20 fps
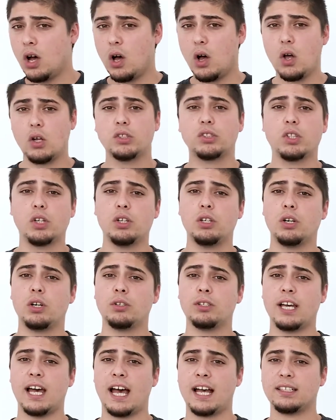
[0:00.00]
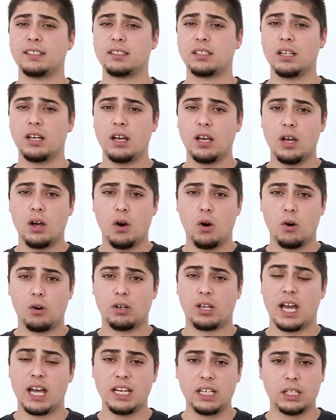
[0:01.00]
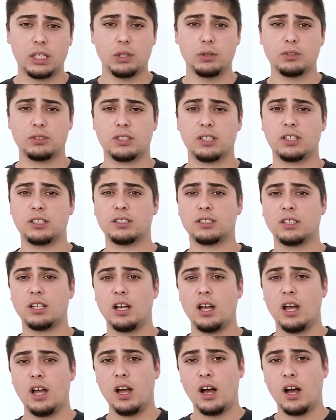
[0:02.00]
also known as organic users,